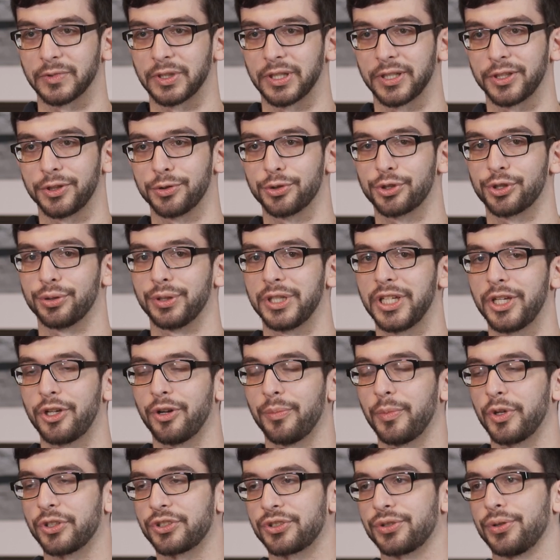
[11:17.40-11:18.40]
usual
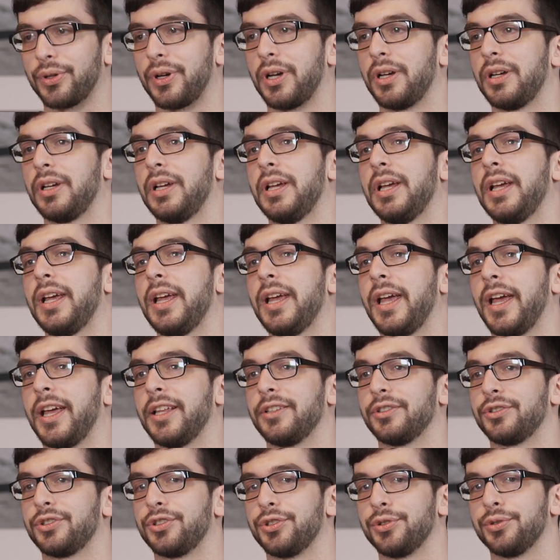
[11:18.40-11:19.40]
e-commerce store,
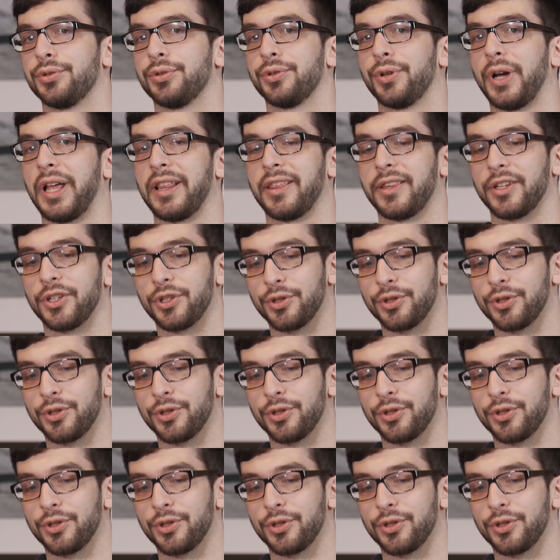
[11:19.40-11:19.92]
and the